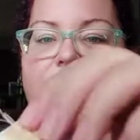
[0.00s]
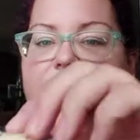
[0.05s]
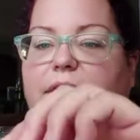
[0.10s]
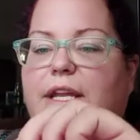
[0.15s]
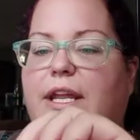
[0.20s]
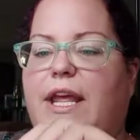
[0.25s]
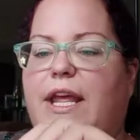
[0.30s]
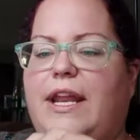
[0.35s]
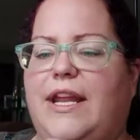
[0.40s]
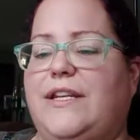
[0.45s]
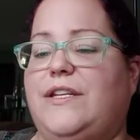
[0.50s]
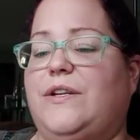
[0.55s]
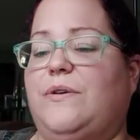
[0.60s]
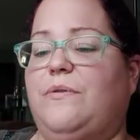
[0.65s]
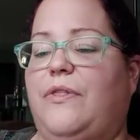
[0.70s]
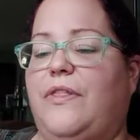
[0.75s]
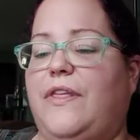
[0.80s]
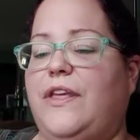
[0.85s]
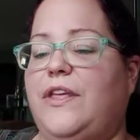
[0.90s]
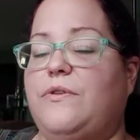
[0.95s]
and I don't
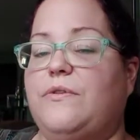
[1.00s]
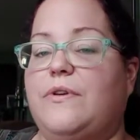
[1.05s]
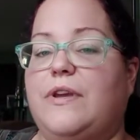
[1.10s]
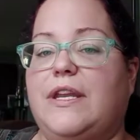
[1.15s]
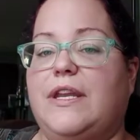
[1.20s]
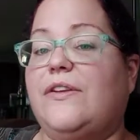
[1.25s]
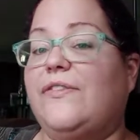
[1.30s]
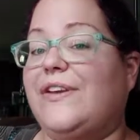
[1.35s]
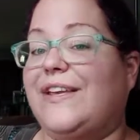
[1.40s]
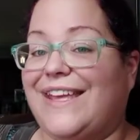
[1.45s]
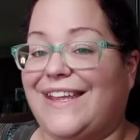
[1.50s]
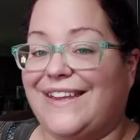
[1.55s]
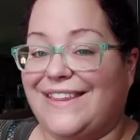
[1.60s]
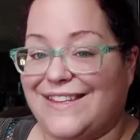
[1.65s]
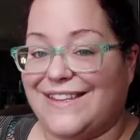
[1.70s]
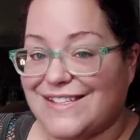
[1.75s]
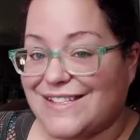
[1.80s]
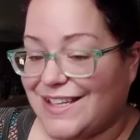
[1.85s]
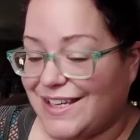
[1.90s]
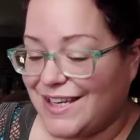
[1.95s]
think you can even get
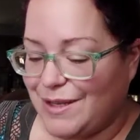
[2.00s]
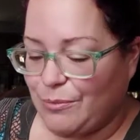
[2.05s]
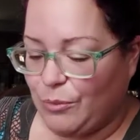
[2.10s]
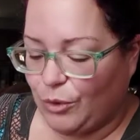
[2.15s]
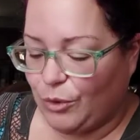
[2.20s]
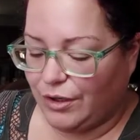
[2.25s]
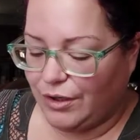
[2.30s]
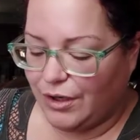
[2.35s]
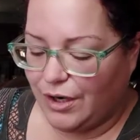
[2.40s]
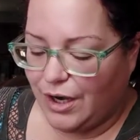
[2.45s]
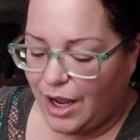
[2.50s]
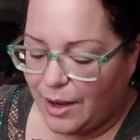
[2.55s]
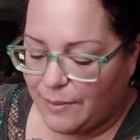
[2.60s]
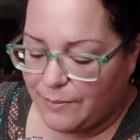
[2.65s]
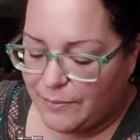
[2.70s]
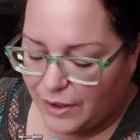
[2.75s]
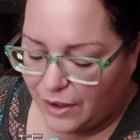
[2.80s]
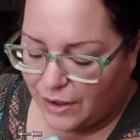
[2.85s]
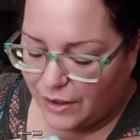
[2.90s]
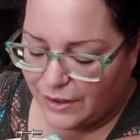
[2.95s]
these anymore. I'm
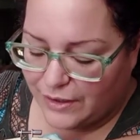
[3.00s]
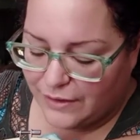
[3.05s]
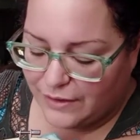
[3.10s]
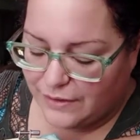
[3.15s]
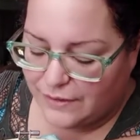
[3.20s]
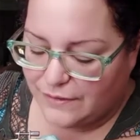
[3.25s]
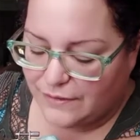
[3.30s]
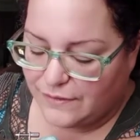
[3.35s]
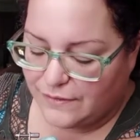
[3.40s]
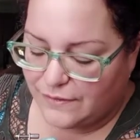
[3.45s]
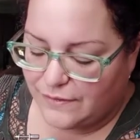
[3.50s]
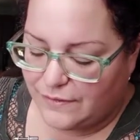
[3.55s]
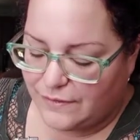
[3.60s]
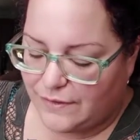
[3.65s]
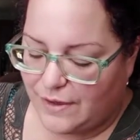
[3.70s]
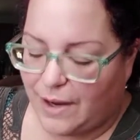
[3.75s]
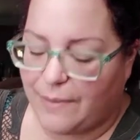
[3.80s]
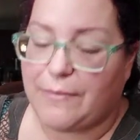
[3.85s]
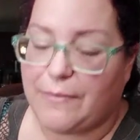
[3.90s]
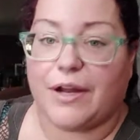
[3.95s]
not
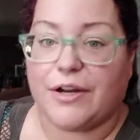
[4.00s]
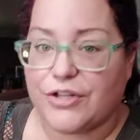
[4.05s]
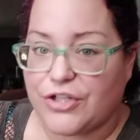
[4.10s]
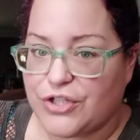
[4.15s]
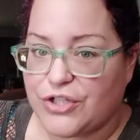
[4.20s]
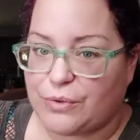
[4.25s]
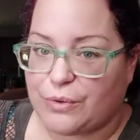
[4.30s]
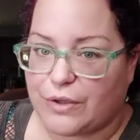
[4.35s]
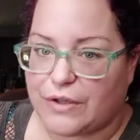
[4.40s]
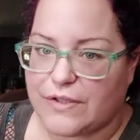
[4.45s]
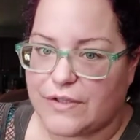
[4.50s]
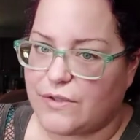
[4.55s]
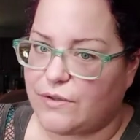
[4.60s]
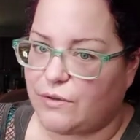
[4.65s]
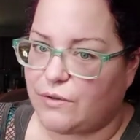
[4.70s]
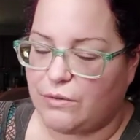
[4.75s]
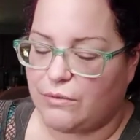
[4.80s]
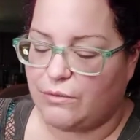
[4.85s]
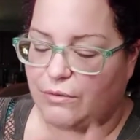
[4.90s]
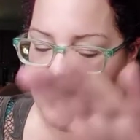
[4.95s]
sure, so
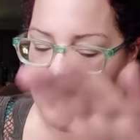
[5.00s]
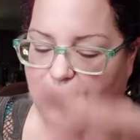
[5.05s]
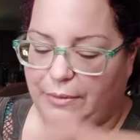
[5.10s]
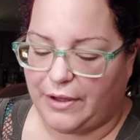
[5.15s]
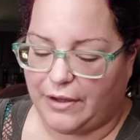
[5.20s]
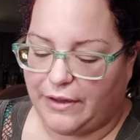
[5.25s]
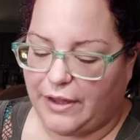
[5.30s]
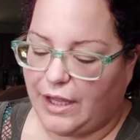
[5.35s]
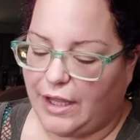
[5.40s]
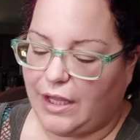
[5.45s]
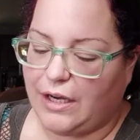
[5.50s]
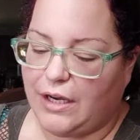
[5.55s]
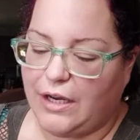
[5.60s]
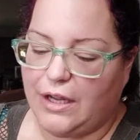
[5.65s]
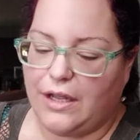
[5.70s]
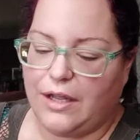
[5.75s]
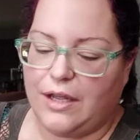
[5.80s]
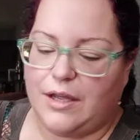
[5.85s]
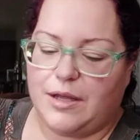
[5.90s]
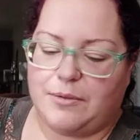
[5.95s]
don't quote me on that,
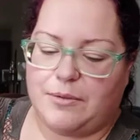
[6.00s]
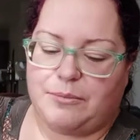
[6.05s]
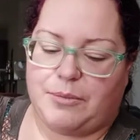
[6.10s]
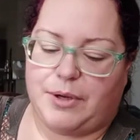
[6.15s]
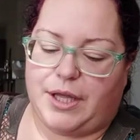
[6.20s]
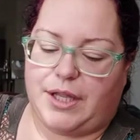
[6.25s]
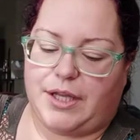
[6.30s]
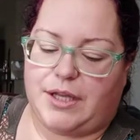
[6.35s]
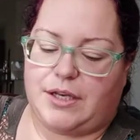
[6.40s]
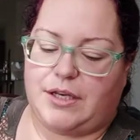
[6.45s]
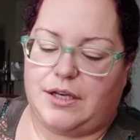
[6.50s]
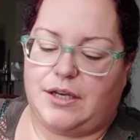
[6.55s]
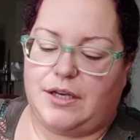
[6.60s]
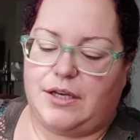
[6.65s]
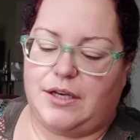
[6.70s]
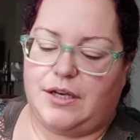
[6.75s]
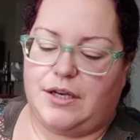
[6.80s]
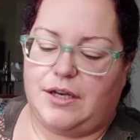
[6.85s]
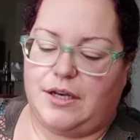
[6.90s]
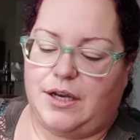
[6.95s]
but
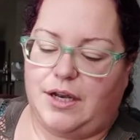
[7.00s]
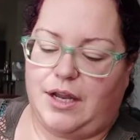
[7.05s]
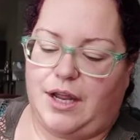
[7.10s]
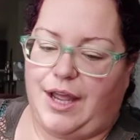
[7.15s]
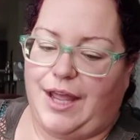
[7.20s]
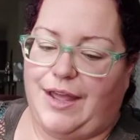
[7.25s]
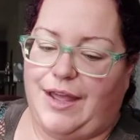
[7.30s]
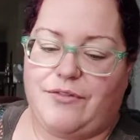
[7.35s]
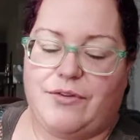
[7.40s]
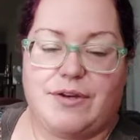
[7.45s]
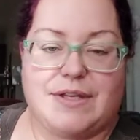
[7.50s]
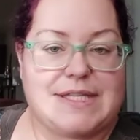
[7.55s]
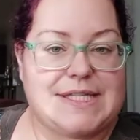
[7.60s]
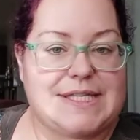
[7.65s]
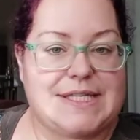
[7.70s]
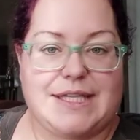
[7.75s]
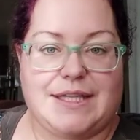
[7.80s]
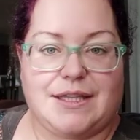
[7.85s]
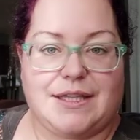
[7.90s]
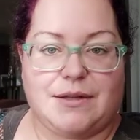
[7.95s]
I haven't
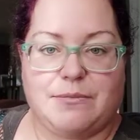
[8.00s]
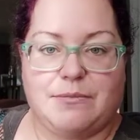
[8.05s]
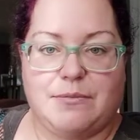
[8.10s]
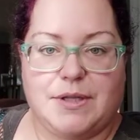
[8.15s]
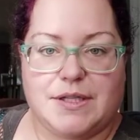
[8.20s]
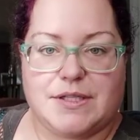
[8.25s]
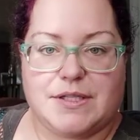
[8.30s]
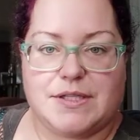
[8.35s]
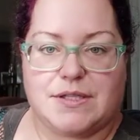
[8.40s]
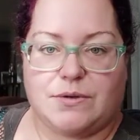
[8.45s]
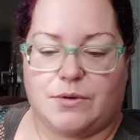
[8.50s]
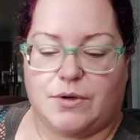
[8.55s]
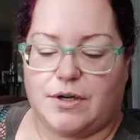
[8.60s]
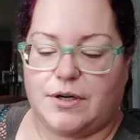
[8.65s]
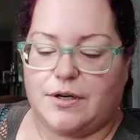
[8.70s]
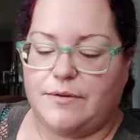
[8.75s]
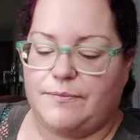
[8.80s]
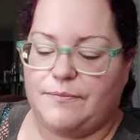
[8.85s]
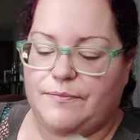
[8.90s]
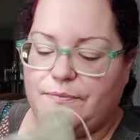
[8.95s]
seen them in store,
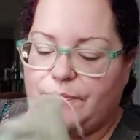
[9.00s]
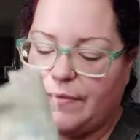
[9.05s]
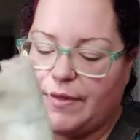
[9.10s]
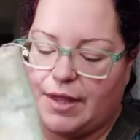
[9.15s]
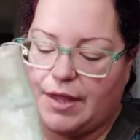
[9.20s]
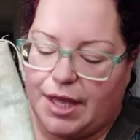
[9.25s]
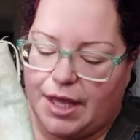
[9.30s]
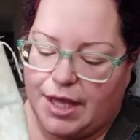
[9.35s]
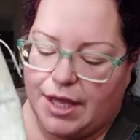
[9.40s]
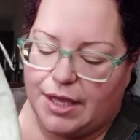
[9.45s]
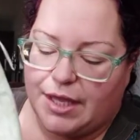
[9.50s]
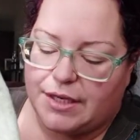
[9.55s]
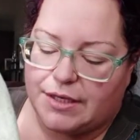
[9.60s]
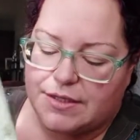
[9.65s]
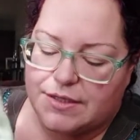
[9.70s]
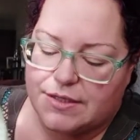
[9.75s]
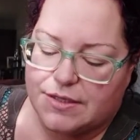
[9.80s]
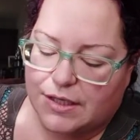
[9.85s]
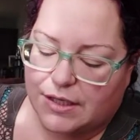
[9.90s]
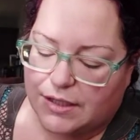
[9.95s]

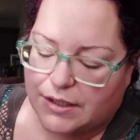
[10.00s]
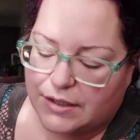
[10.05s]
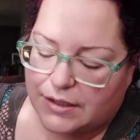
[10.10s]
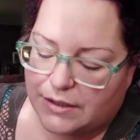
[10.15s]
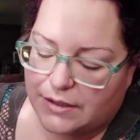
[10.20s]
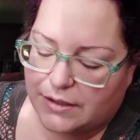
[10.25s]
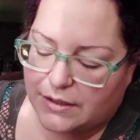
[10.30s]
and I